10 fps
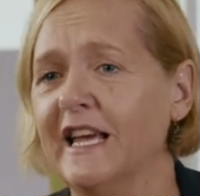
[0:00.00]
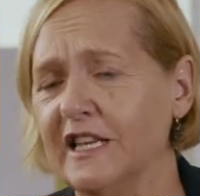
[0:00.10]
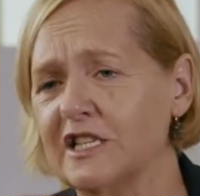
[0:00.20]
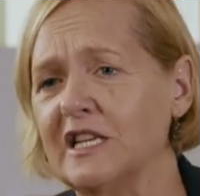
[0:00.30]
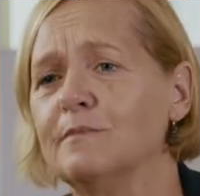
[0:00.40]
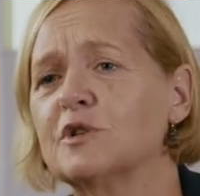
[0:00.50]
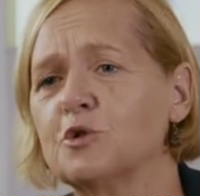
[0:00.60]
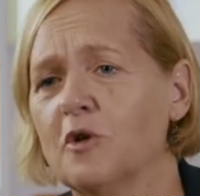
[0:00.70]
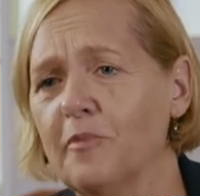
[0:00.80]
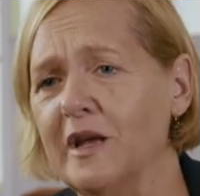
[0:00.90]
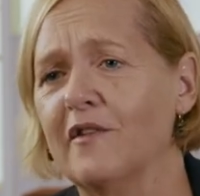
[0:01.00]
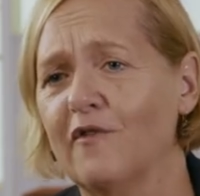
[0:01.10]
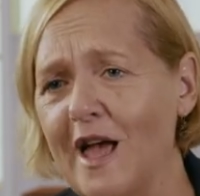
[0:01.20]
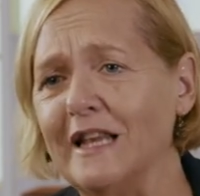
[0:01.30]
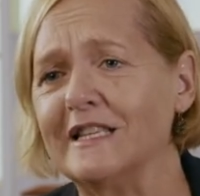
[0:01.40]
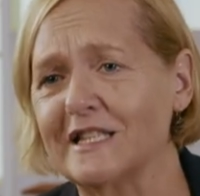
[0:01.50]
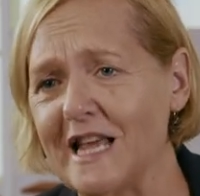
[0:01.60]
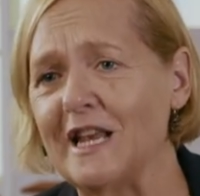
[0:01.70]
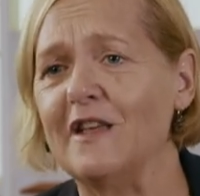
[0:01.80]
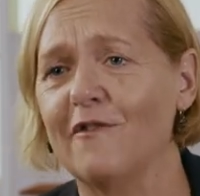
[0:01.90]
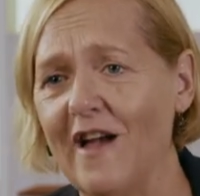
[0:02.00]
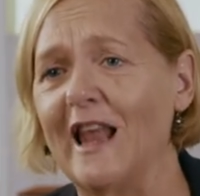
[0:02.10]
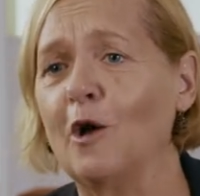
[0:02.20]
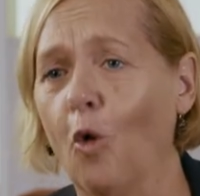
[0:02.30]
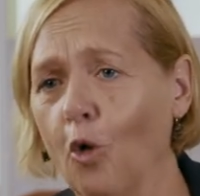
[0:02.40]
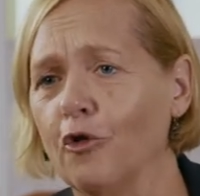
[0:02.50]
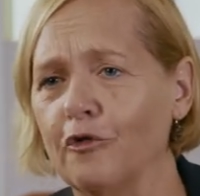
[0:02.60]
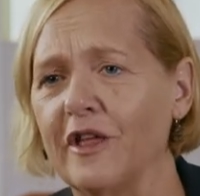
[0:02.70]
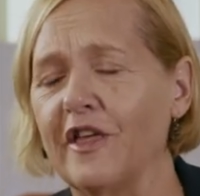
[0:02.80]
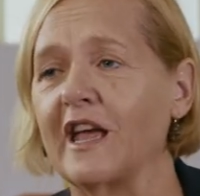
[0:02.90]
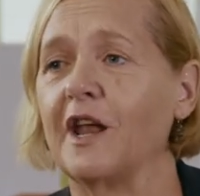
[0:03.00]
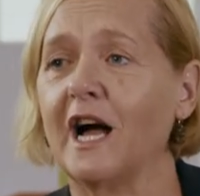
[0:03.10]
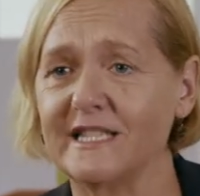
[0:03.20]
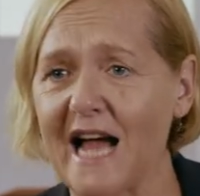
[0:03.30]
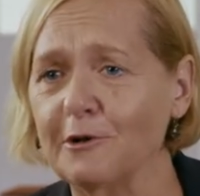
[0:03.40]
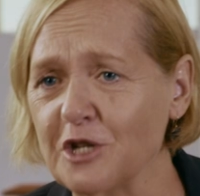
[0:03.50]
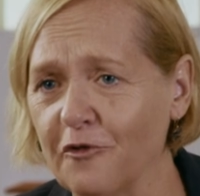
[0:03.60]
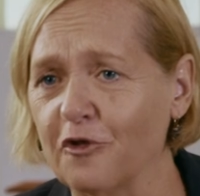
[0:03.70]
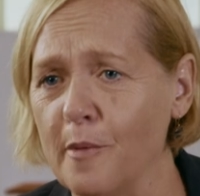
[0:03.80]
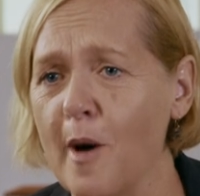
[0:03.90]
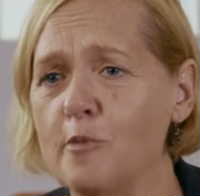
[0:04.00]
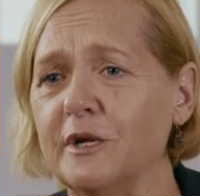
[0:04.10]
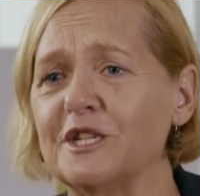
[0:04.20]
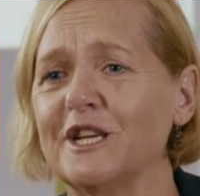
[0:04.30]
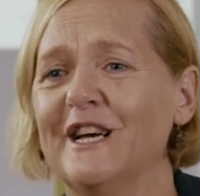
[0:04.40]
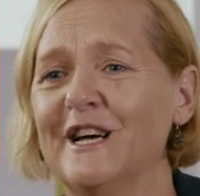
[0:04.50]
It seems to have been a fairly steady, fairly ordinary thing. And I doubted for a moment